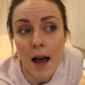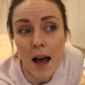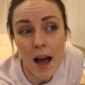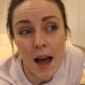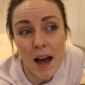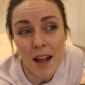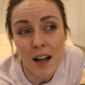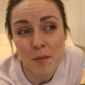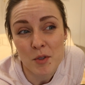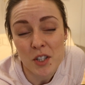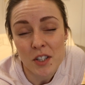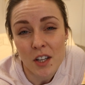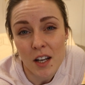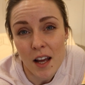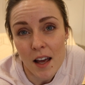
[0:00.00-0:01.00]
and I'm
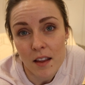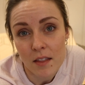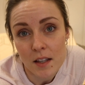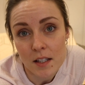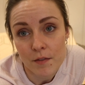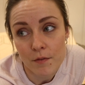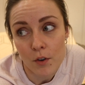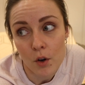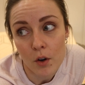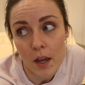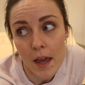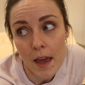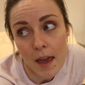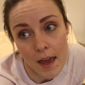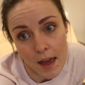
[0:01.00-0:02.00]
just going to end this vlog
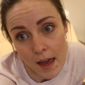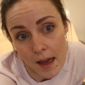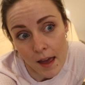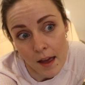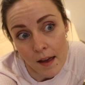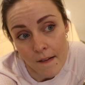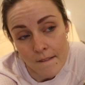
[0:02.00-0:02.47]
here.